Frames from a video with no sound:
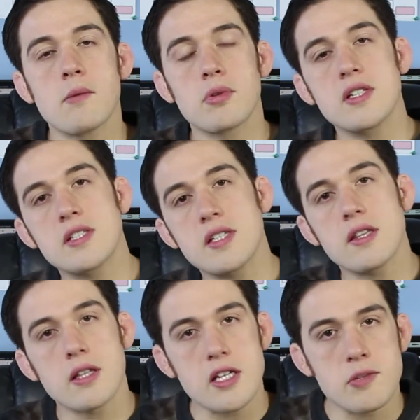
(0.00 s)
Please see the
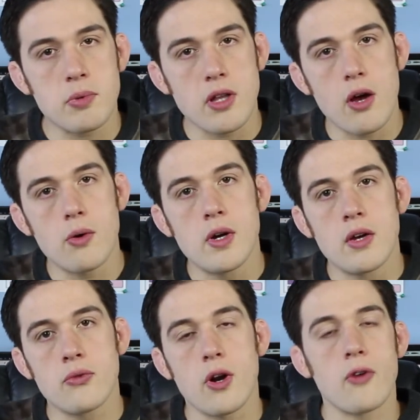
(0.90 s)
links below
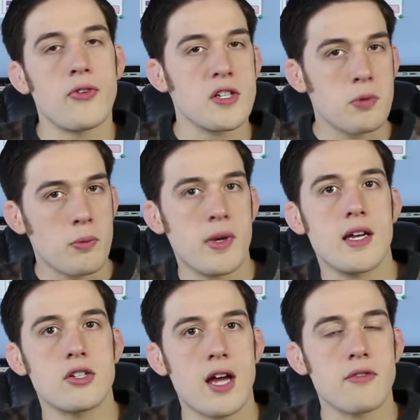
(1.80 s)
for our Facebook
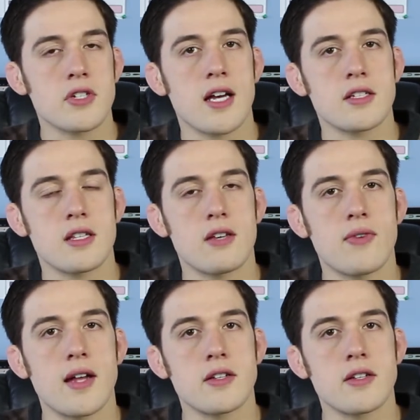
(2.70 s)
page advertising the event,